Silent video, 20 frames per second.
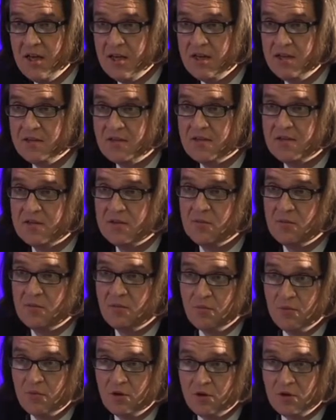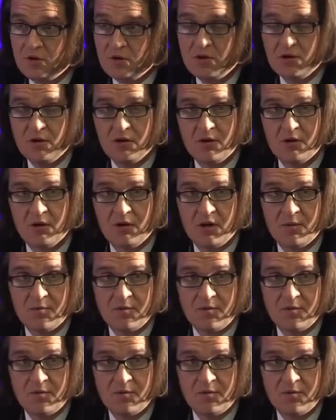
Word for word: It's more uh, an